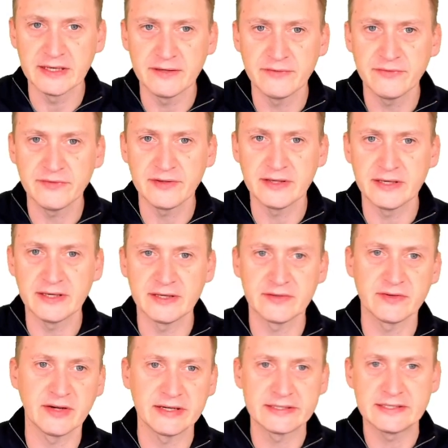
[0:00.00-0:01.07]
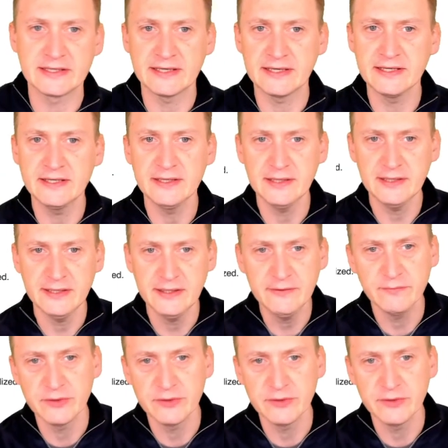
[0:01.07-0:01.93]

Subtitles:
iffy here. So ideally,